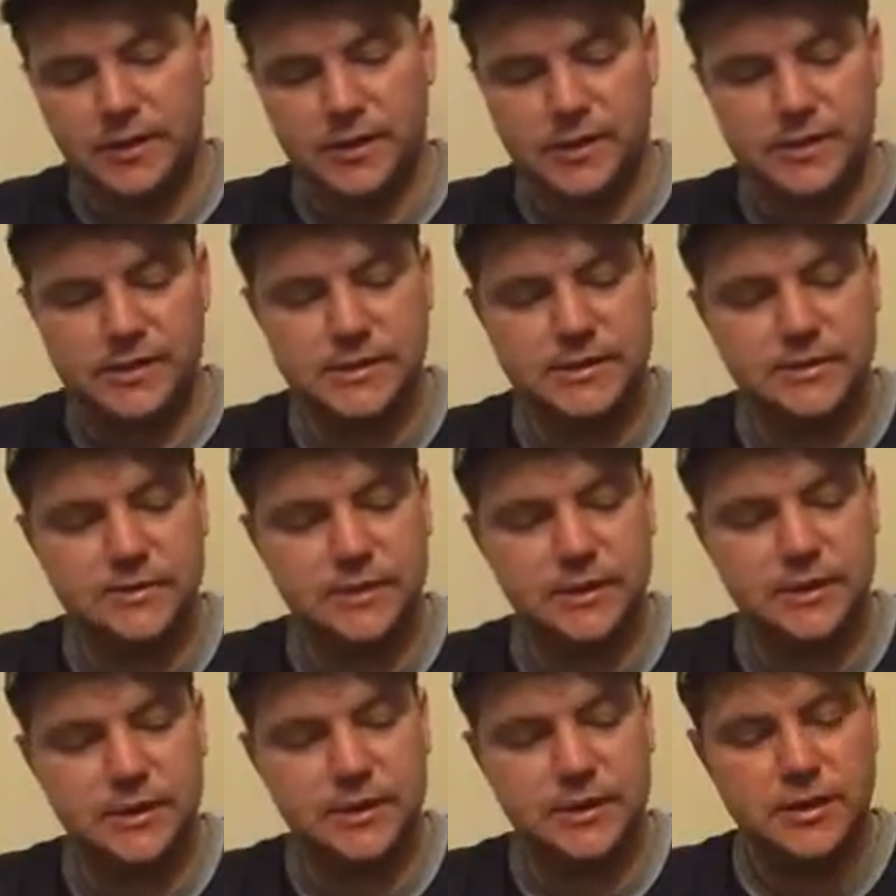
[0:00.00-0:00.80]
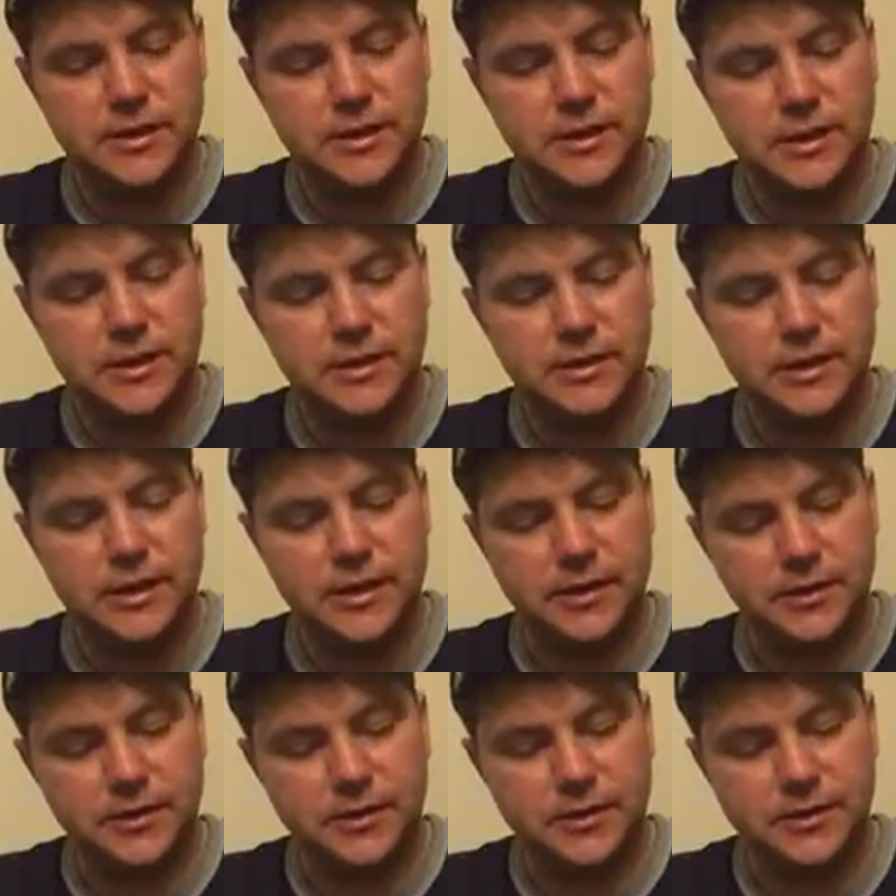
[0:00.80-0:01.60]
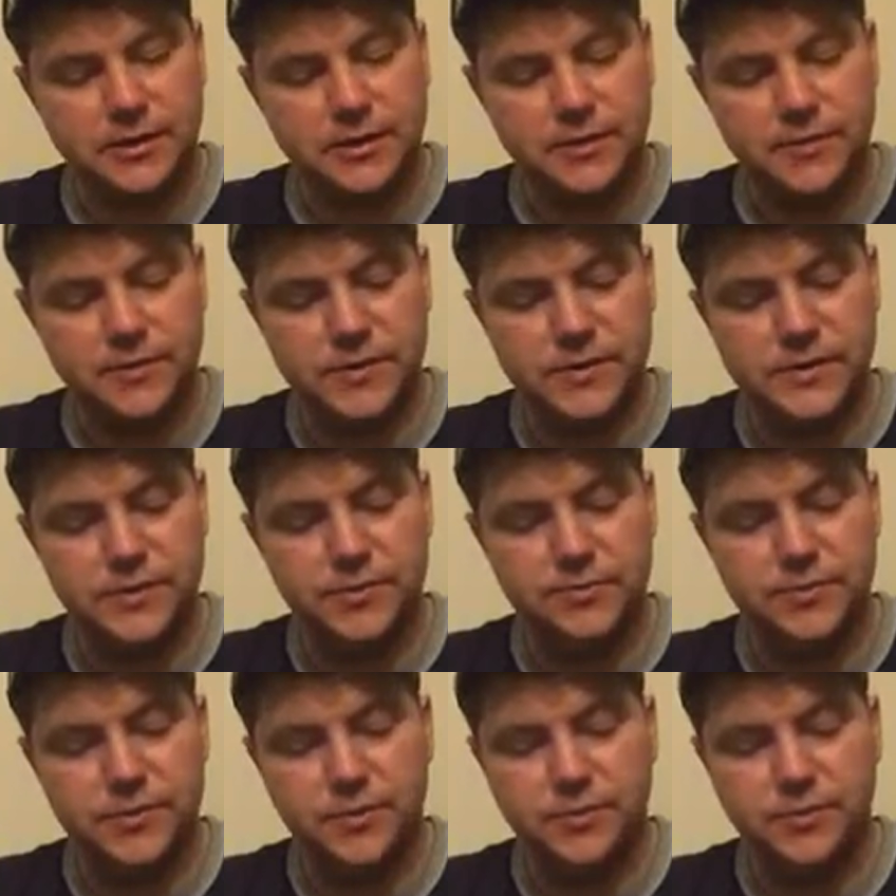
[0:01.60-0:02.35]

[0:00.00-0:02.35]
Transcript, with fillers: The history and character of Mr.